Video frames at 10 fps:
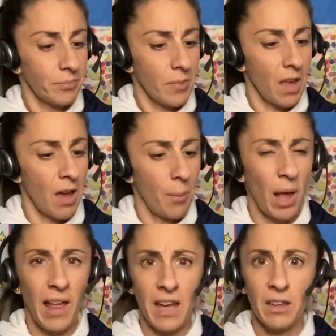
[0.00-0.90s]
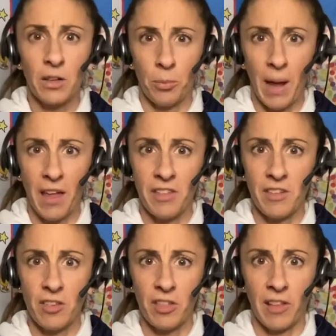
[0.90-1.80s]
I'll add a little math
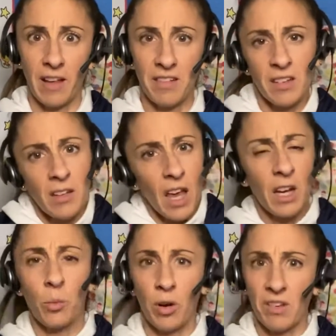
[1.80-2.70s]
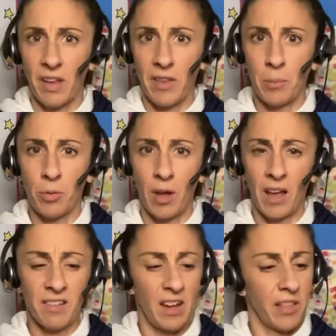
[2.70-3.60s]
into the lesson, and it works on them
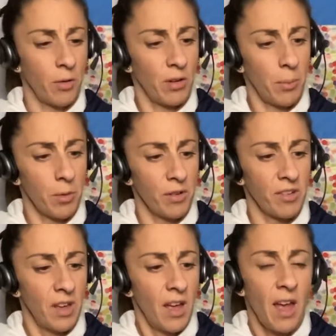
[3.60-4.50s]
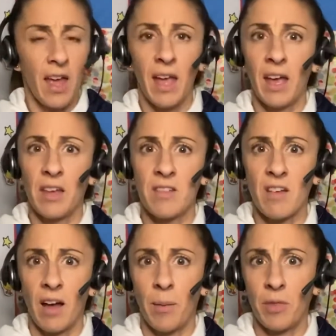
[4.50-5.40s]
saying their numbers and
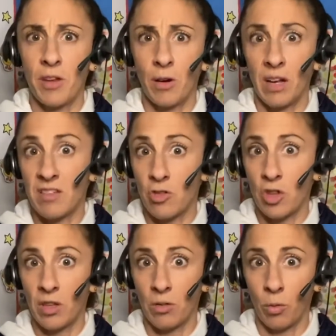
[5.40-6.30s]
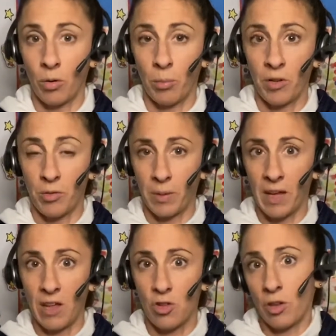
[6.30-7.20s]
their addition or
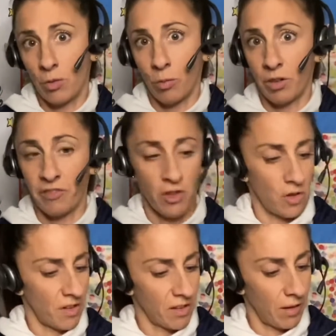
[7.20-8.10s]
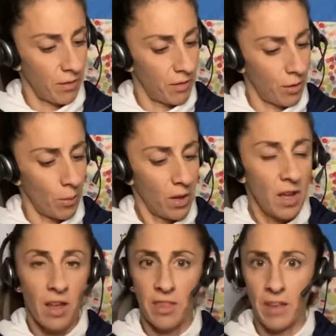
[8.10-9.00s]
multiplication or division skills. So
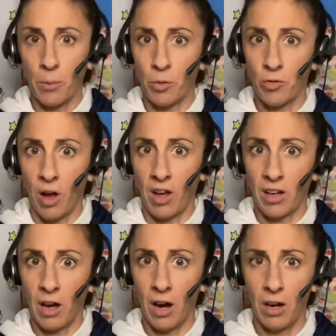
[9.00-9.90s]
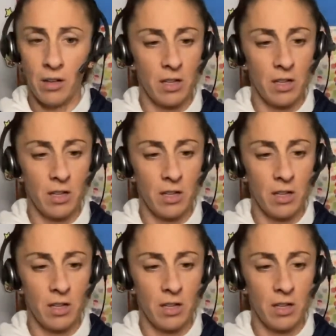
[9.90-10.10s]
they will draw a card,